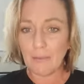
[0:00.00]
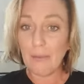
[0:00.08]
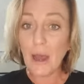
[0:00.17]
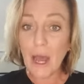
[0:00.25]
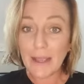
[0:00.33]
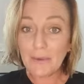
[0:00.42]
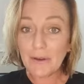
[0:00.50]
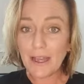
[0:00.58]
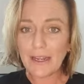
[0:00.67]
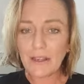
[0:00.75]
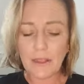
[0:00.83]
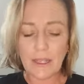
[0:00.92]
Bible
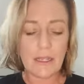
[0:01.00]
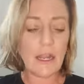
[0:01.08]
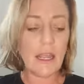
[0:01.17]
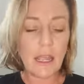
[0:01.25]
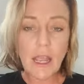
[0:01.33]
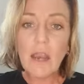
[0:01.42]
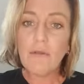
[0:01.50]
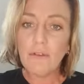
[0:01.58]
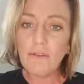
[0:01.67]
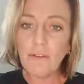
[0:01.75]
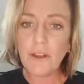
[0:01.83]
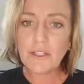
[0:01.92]
kind of thing and I
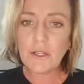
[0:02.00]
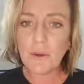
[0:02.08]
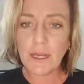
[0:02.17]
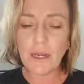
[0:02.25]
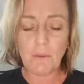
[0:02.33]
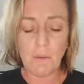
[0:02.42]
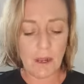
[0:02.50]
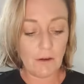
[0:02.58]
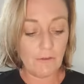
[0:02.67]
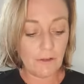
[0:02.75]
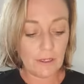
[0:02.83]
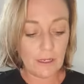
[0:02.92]
refer to it quite
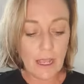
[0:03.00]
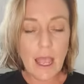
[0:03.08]
often.